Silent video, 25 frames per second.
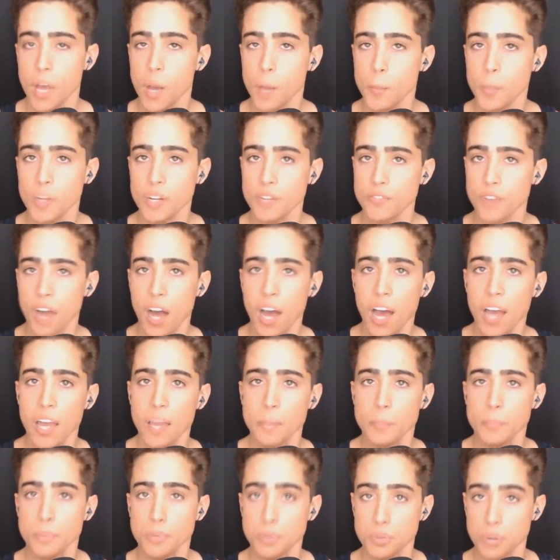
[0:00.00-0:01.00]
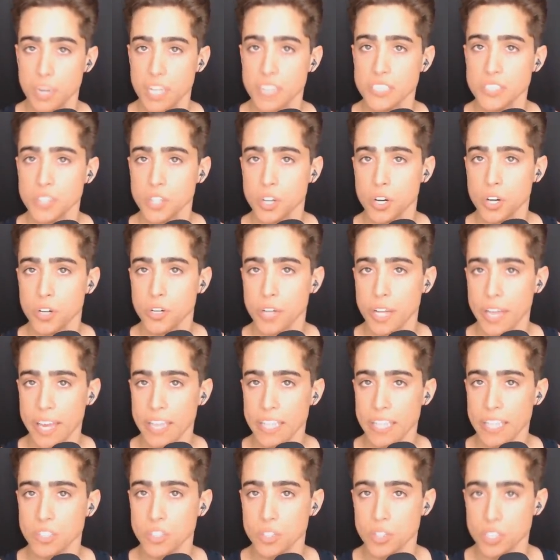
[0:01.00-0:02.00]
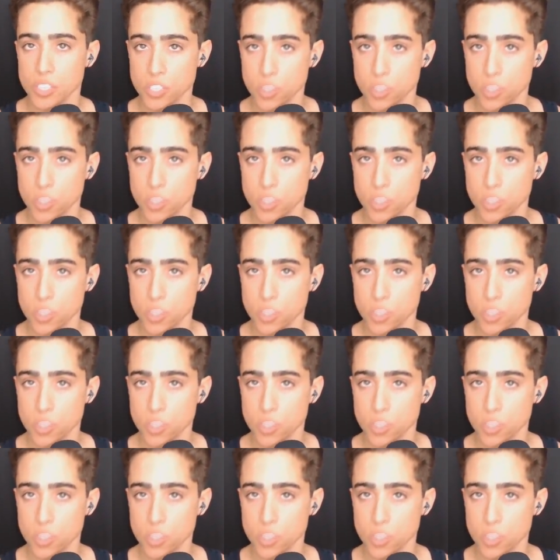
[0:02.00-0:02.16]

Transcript: But if I pressed her to answer this